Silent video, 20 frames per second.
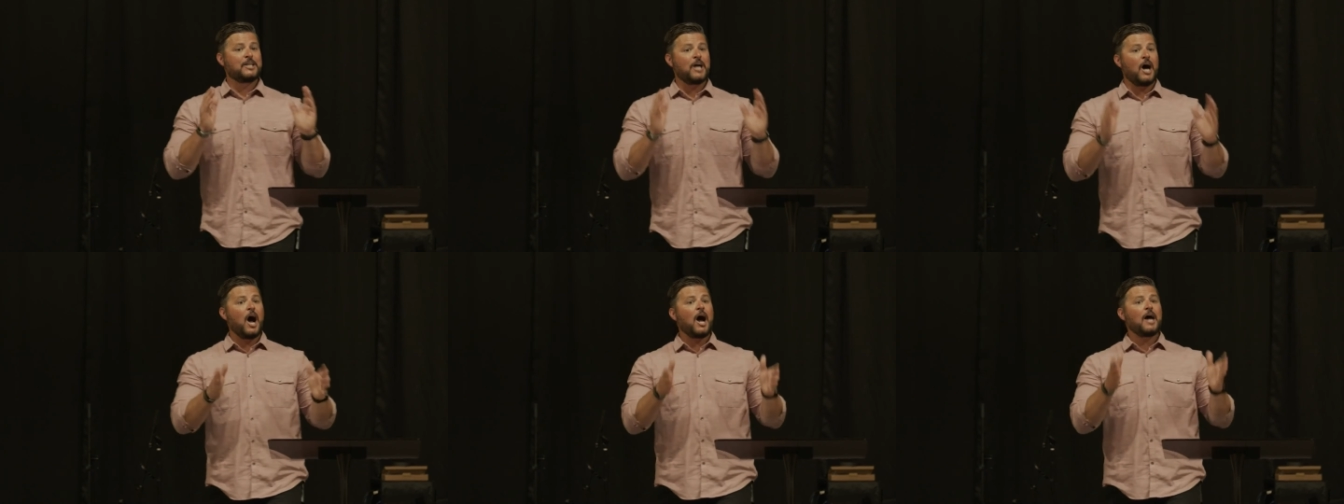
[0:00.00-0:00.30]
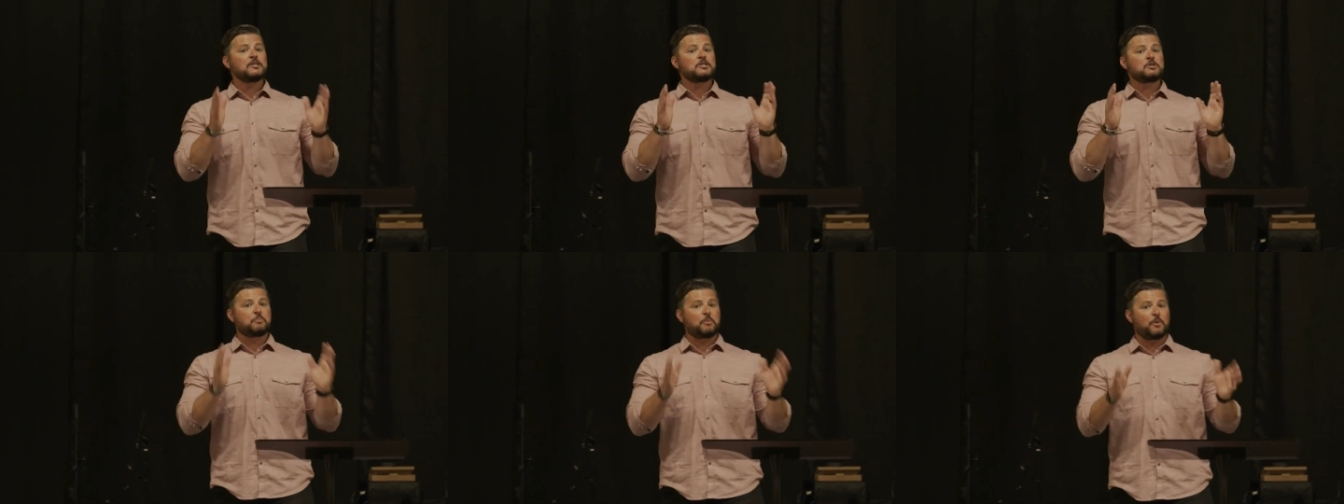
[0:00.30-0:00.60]

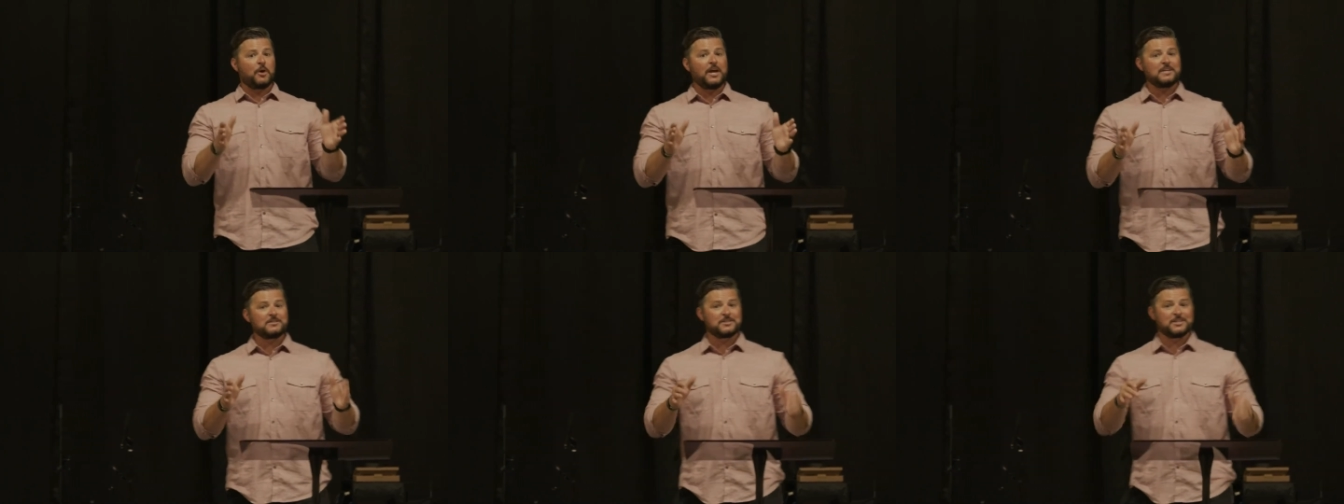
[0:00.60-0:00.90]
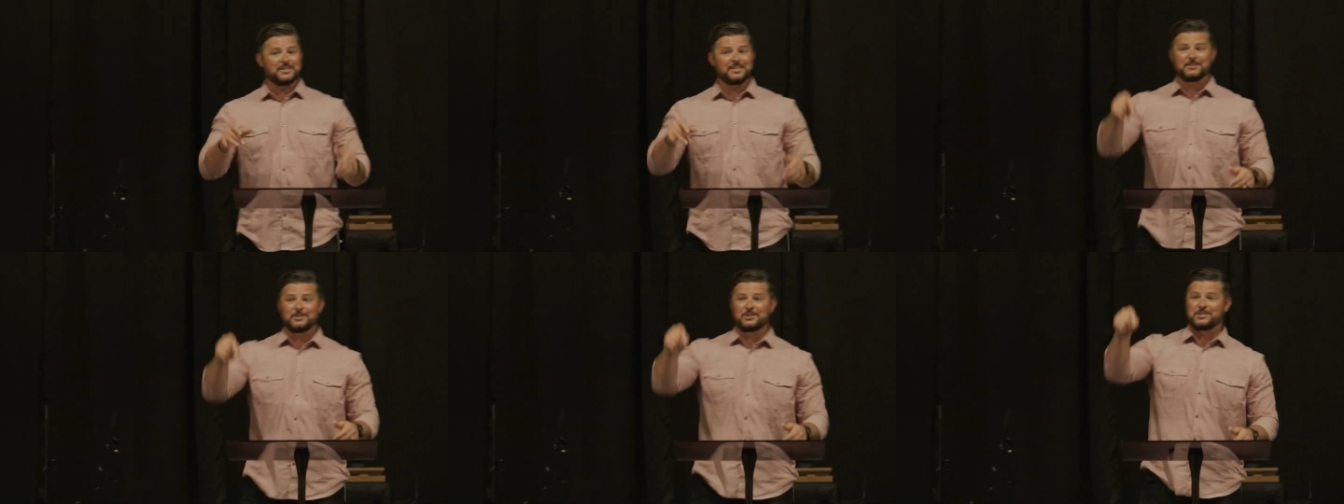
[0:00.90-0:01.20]
God's
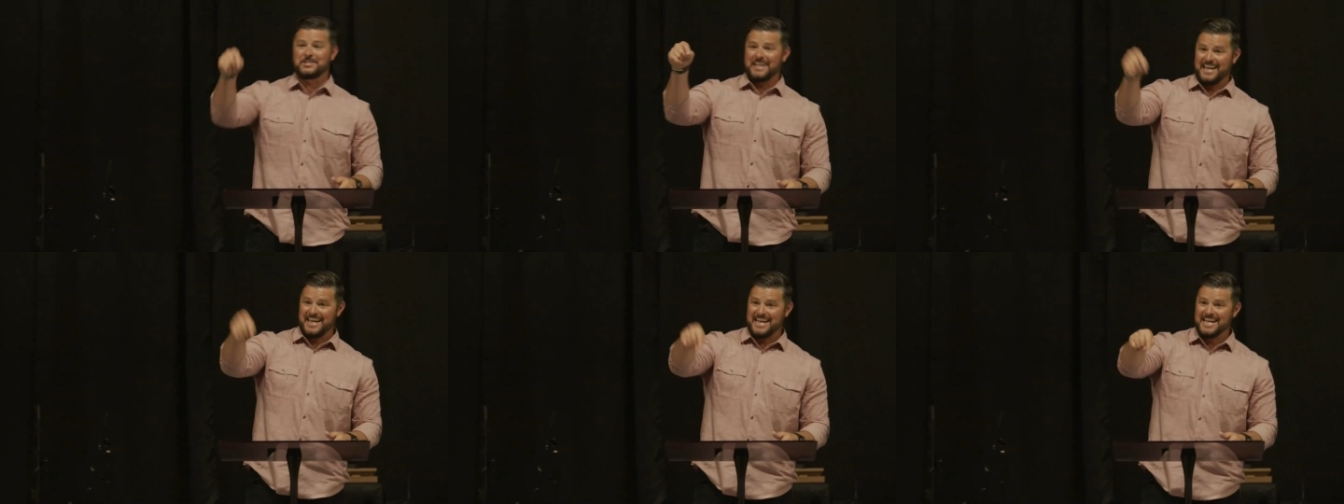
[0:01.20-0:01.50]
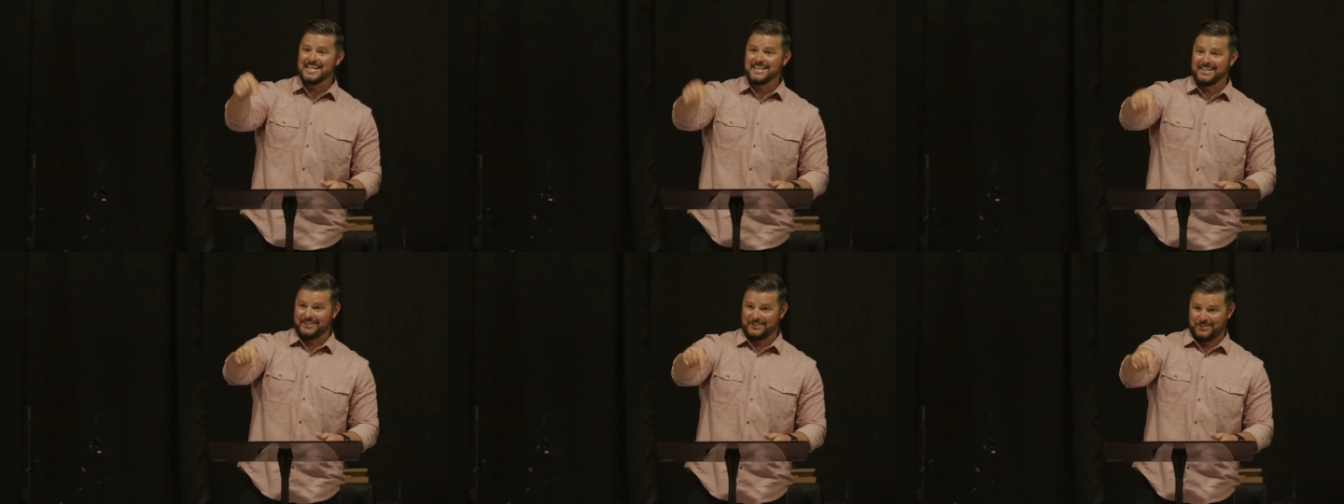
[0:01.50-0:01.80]
presence
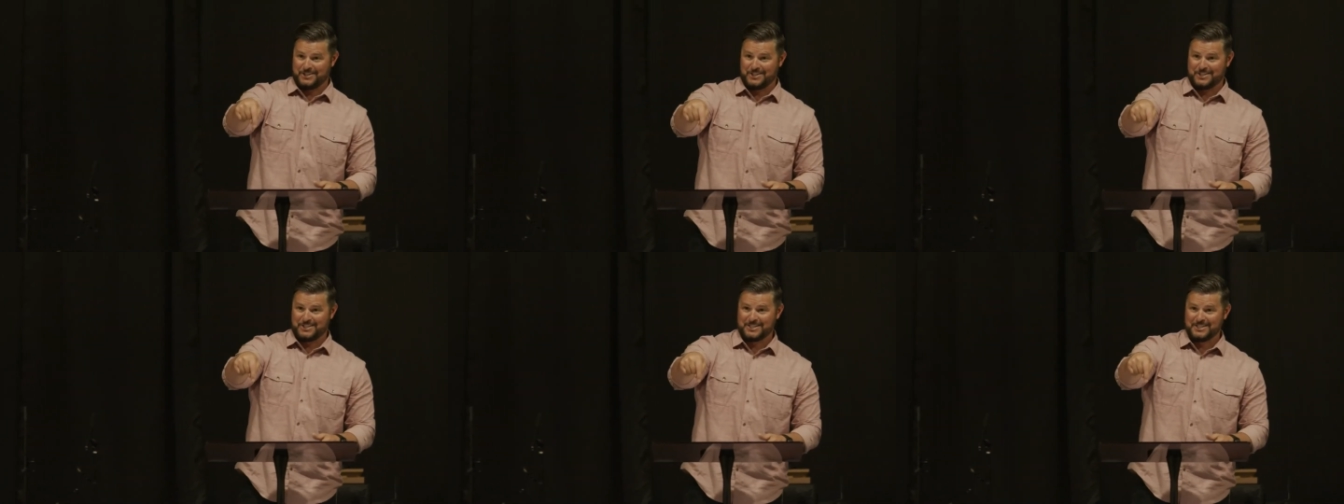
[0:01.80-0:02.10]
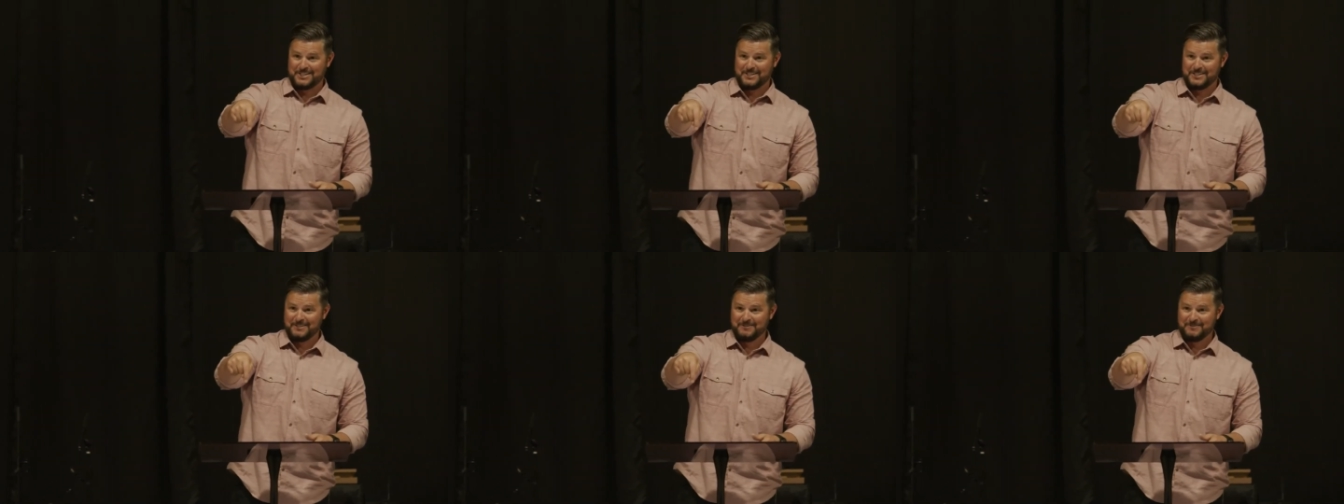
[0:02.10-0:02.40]

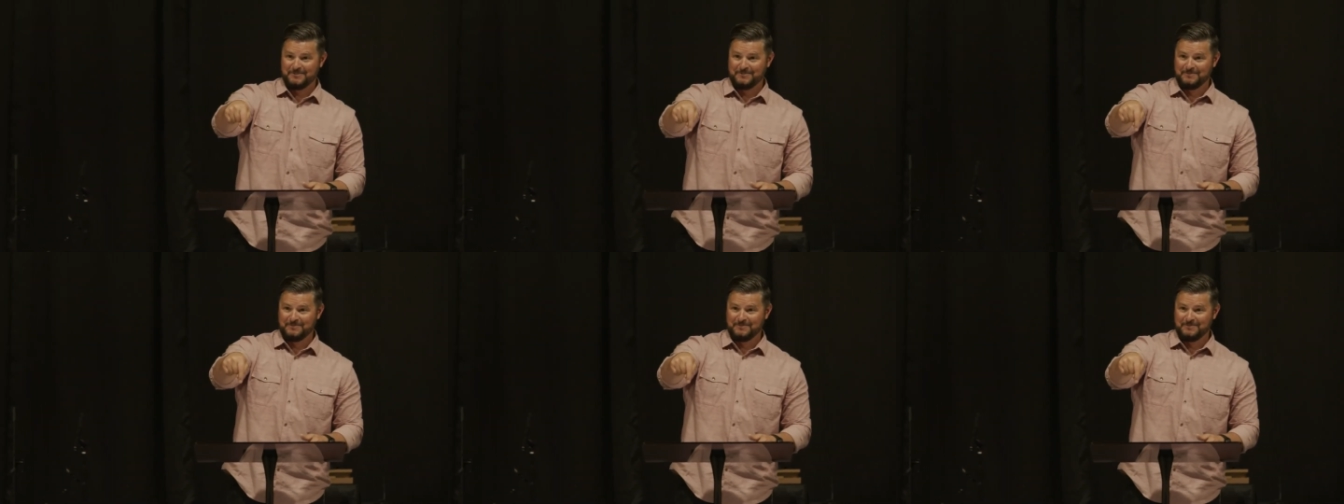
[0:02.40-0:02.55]
is,